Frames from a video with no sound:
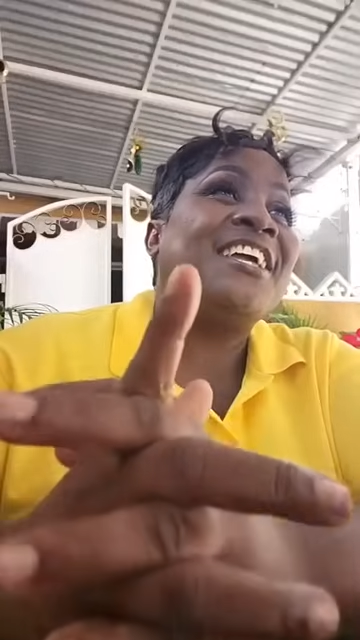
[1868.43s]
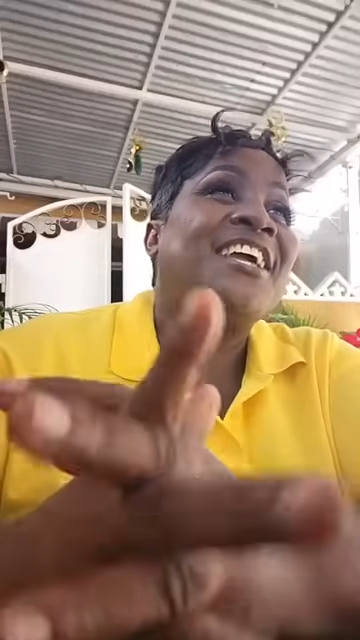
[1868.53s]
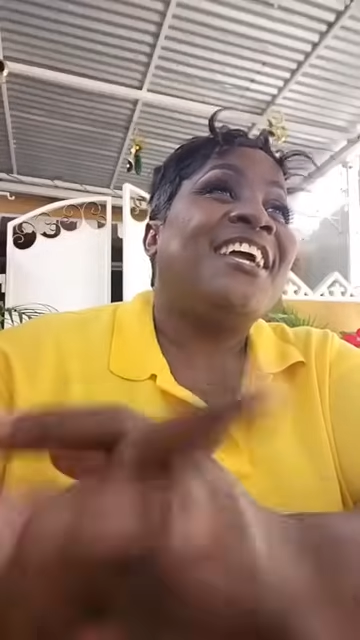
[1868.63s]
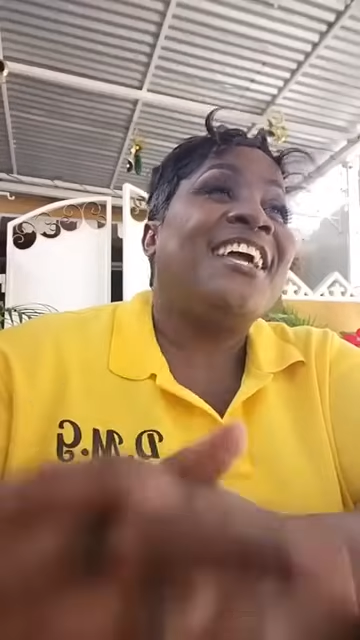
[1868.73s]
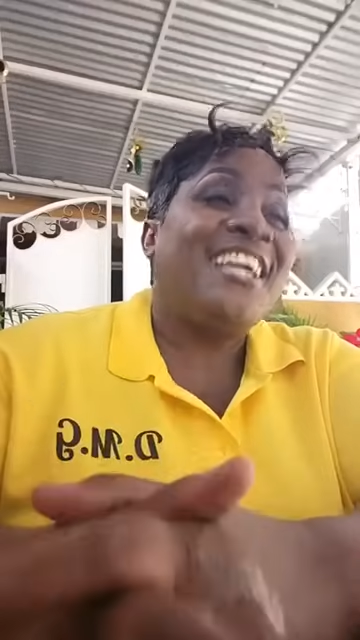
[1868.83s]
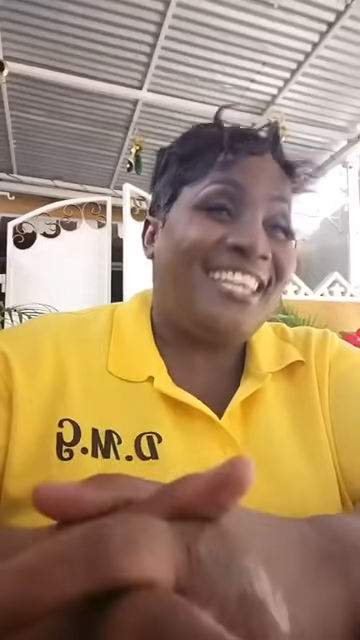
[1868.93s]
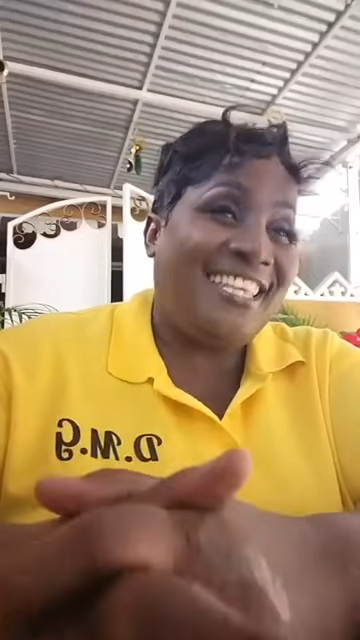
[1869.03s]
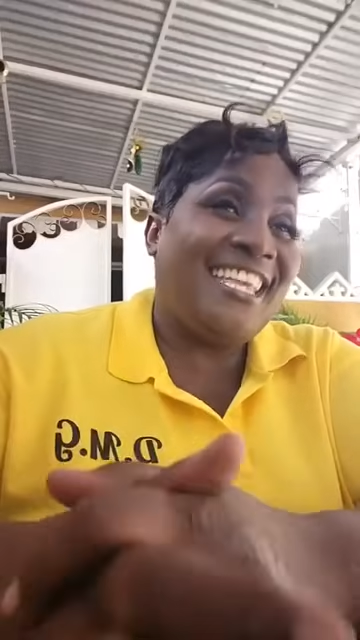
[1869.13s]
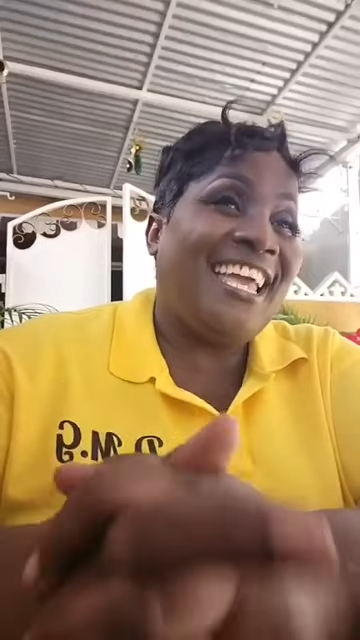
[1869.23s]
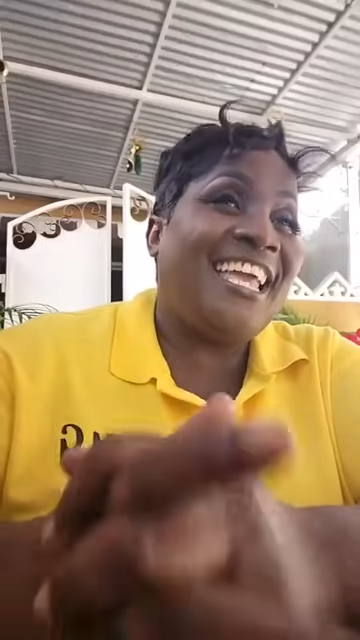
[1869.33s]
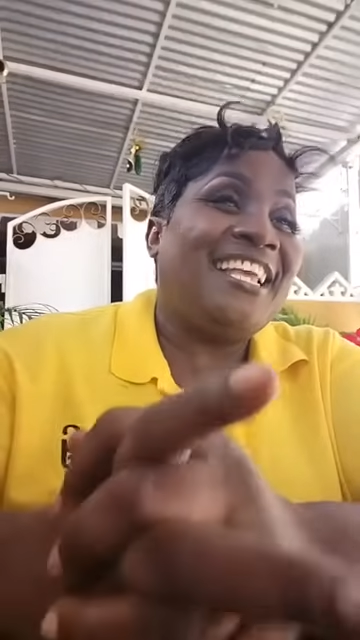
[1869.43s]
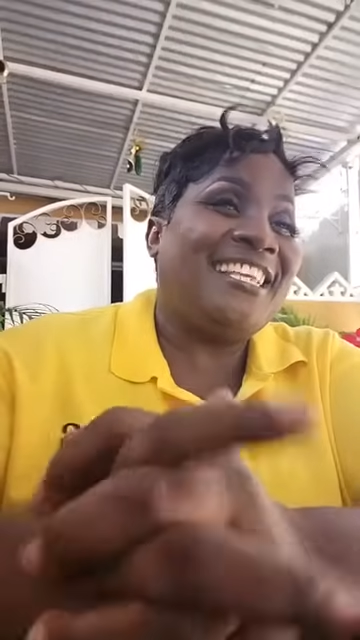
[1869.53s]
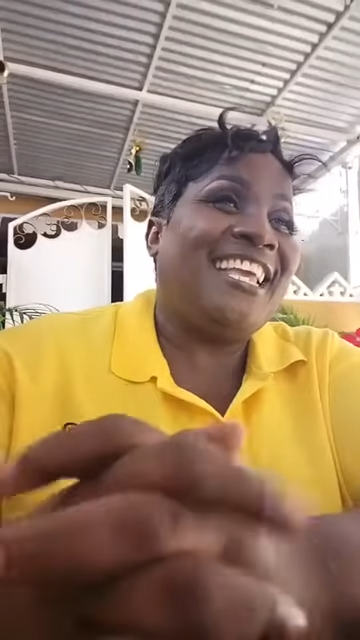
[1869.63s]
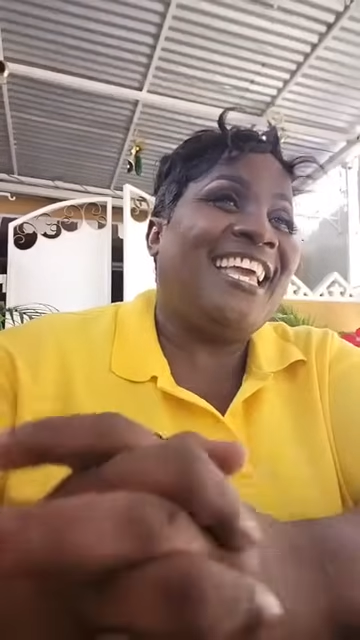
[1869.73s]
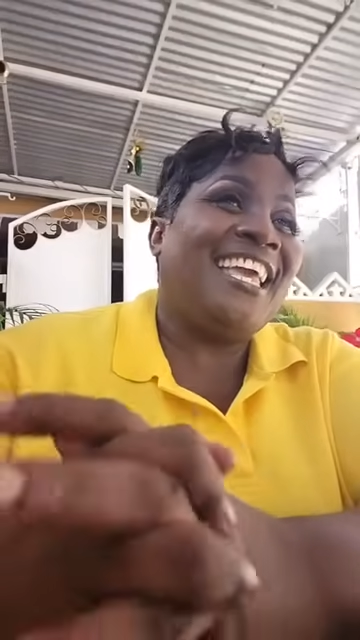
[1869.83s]
technology? Yeah,
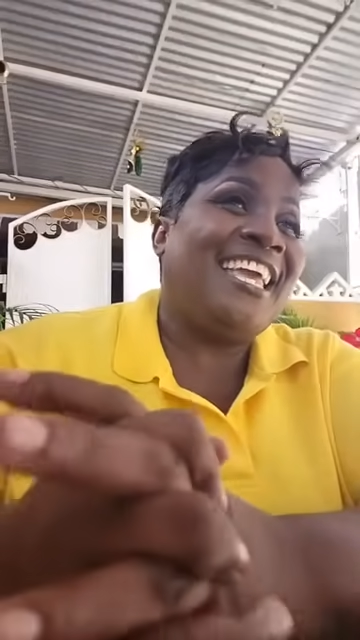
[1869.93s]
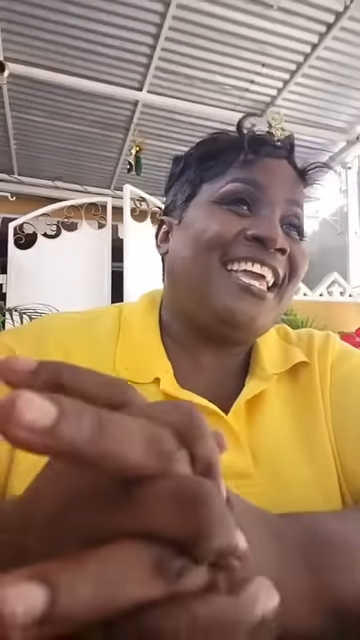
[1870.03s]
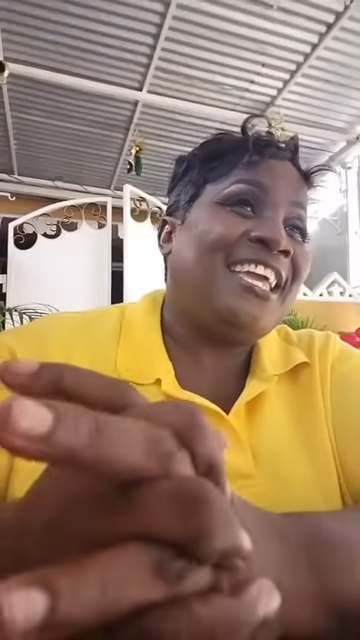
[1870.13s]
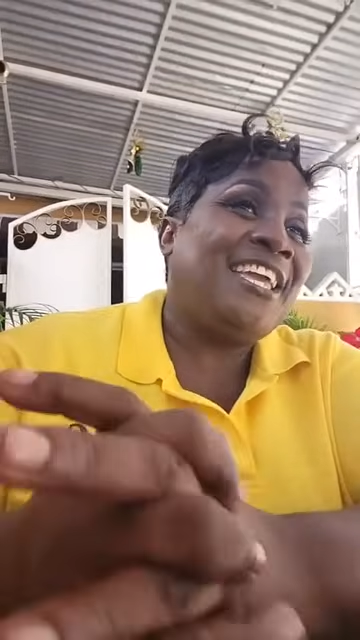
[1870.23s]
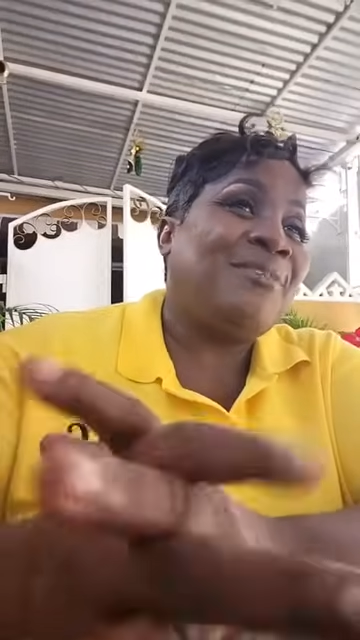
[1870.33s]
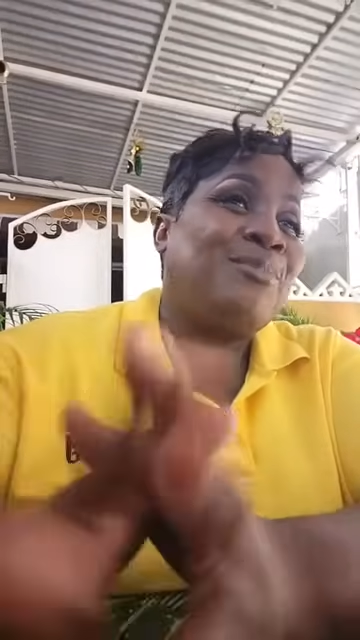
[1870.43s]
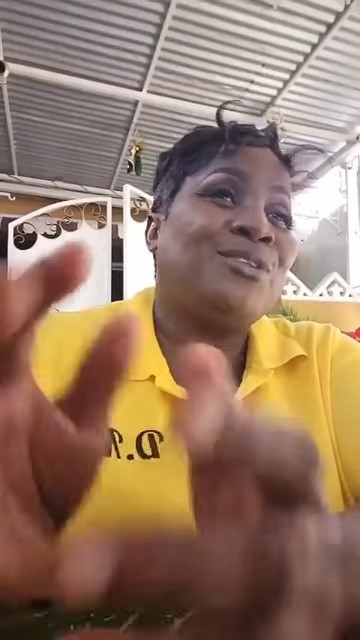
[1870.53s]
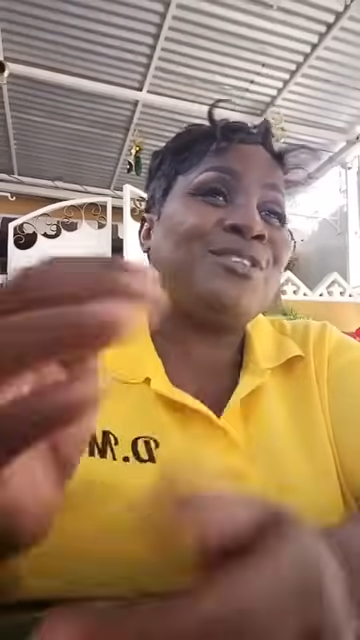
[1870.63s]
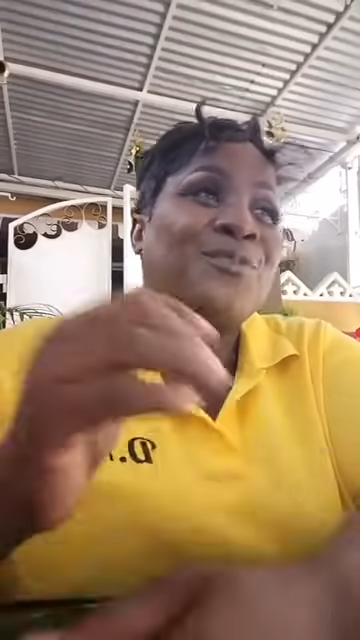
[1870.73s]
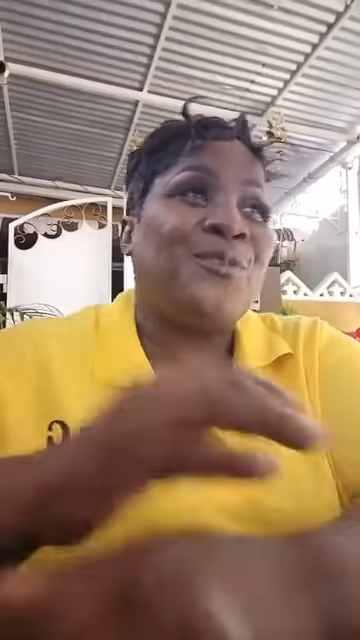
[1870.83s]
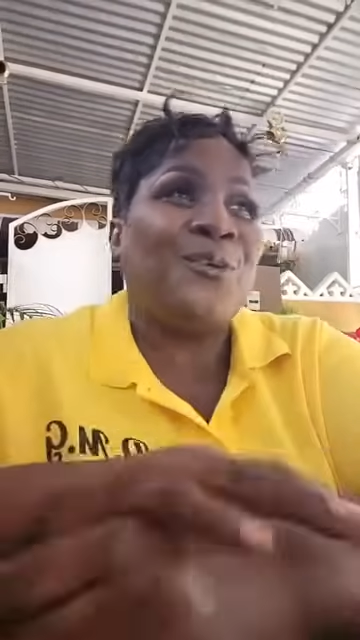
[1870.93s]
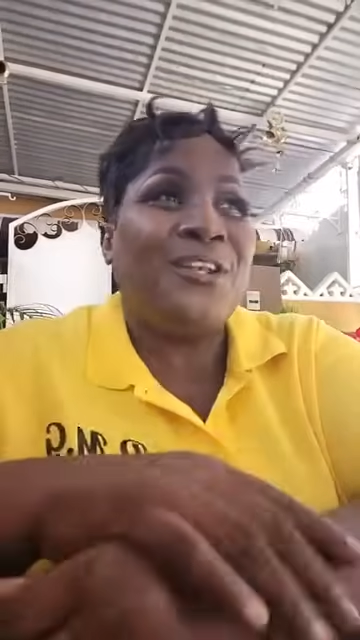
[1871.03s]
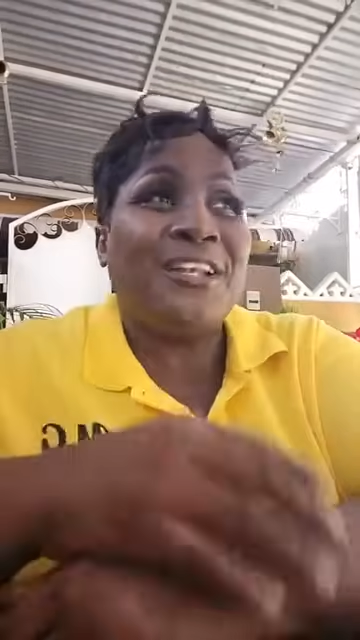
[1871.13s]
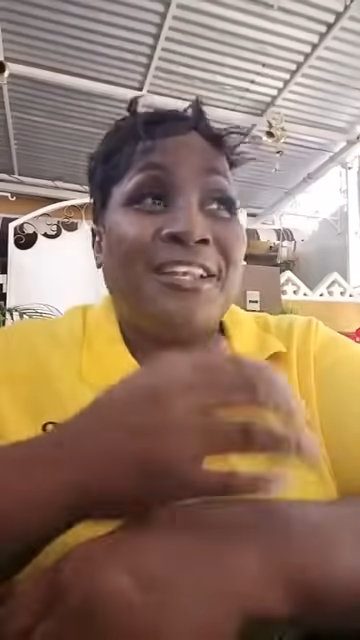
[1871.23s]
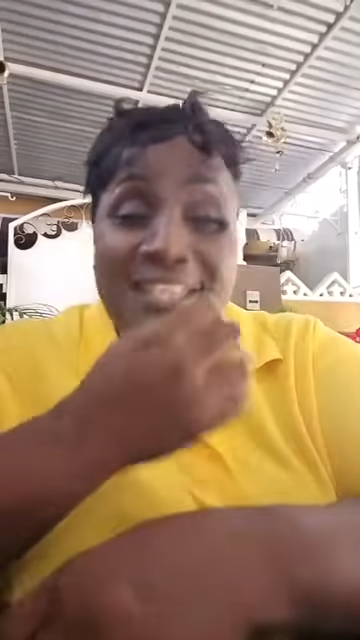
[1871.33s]
yeah.
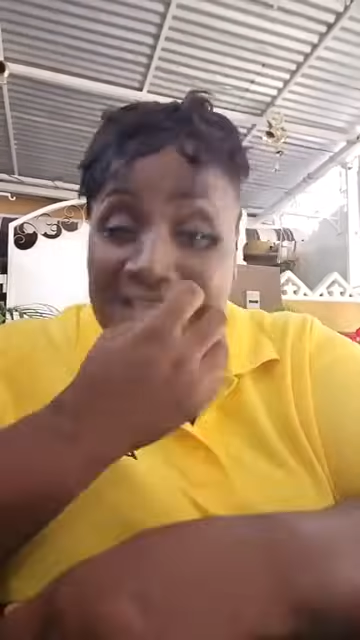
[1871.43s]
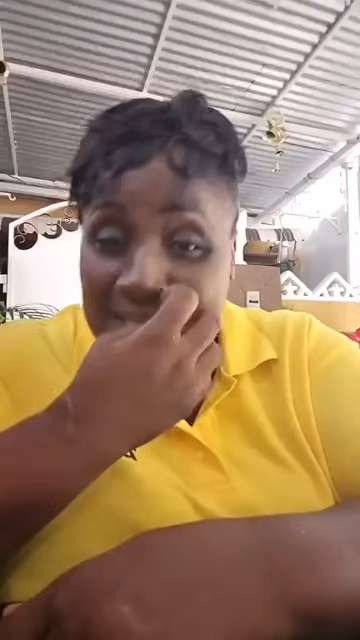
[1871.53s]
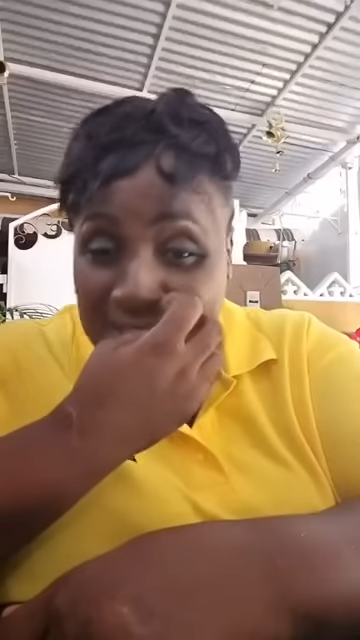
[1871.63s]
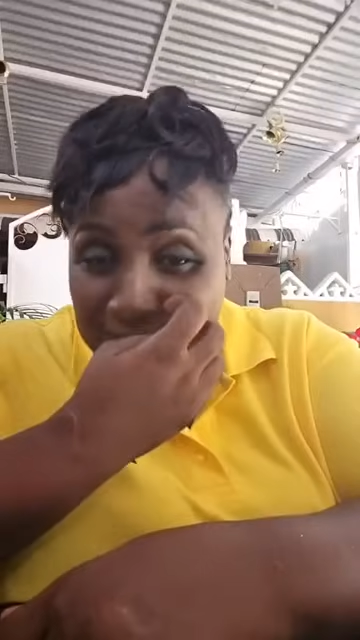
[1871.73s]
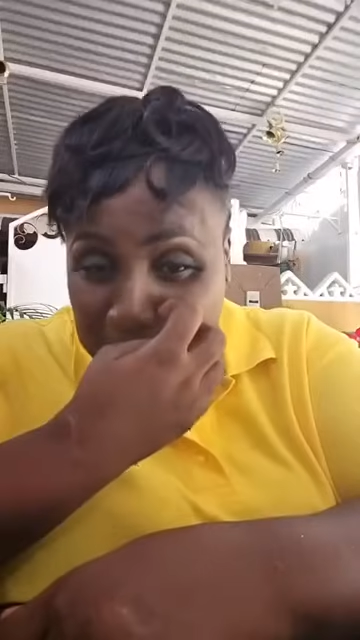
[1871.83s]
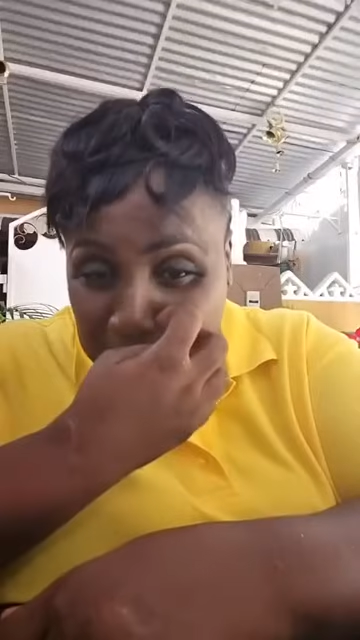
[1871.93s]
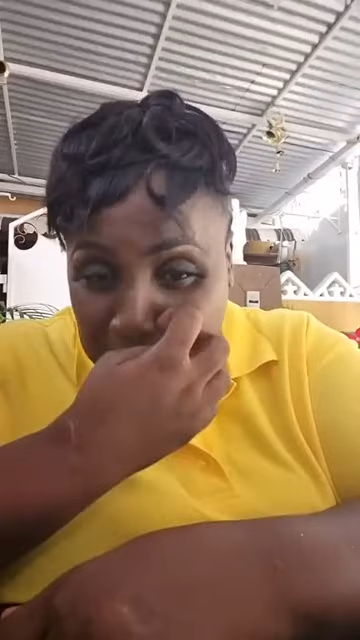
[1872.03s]
Beautiful. Yes.